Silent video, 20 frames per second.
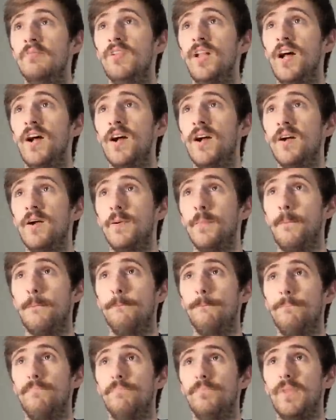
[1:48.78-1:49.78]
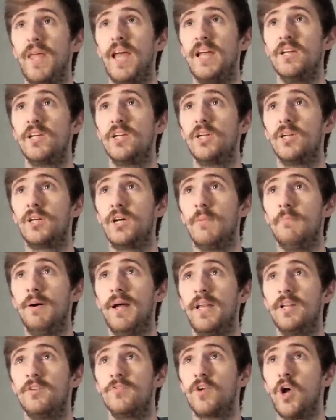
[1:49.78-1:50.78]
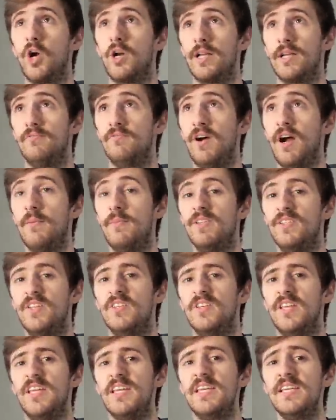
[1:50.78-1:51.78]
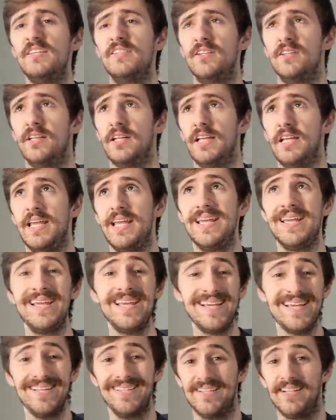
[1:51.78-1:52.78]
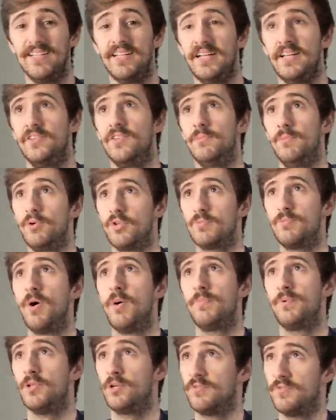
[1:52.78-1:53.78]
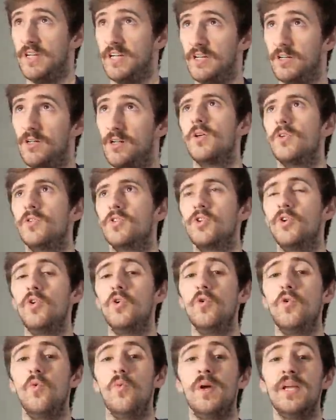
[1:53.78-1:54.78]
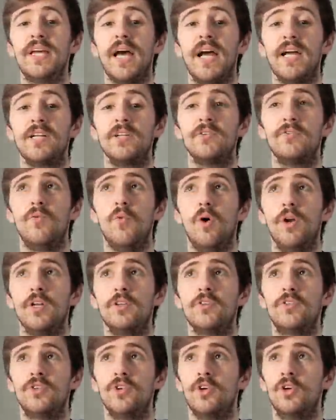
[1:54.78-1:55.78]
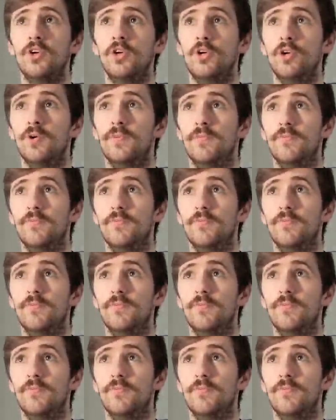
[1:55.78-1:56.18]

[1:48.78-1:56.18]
Flyer in competitive karting environments is easily the most popular vehicle. So we kind of wanted to